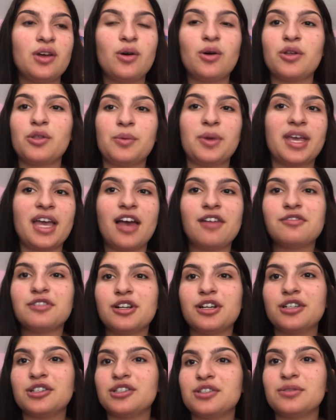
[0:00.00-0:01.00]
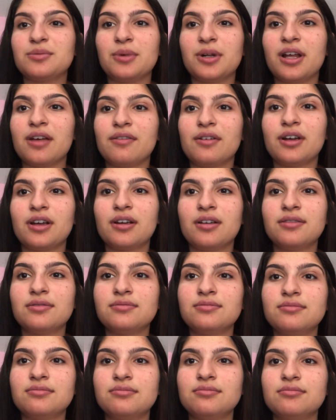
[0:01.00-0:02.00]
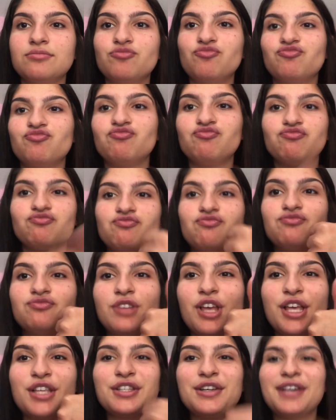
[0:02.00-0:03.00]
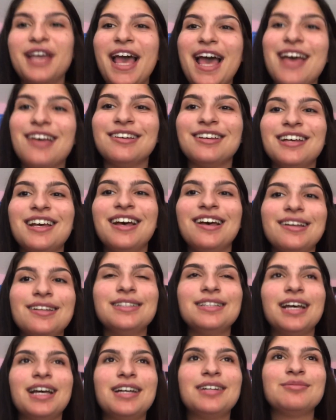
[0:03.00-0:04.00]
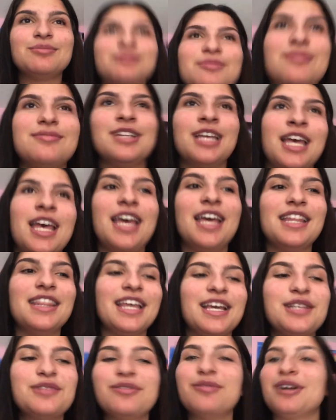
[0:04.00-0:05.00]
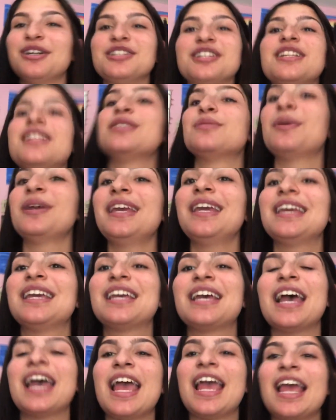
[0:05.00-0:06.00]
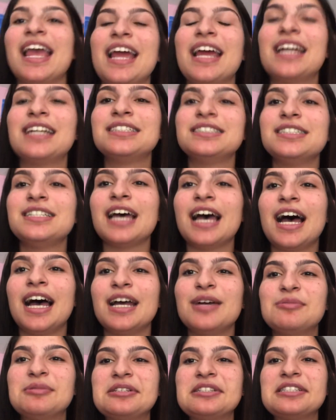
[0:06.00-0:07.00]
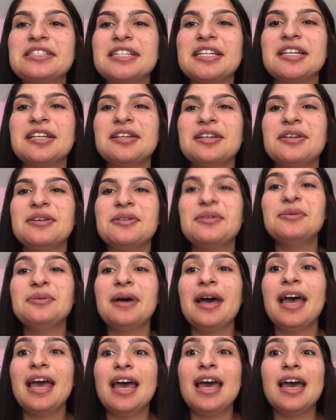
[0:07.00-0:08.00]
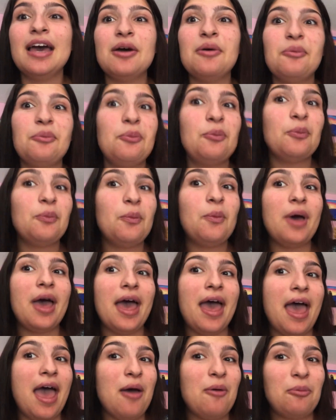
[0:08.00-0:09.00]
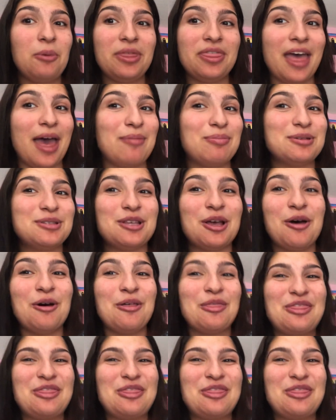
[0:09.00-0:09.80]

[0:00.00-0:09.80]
or the week after just whatever so yeah um, thanks for watching this week and i will see you with episode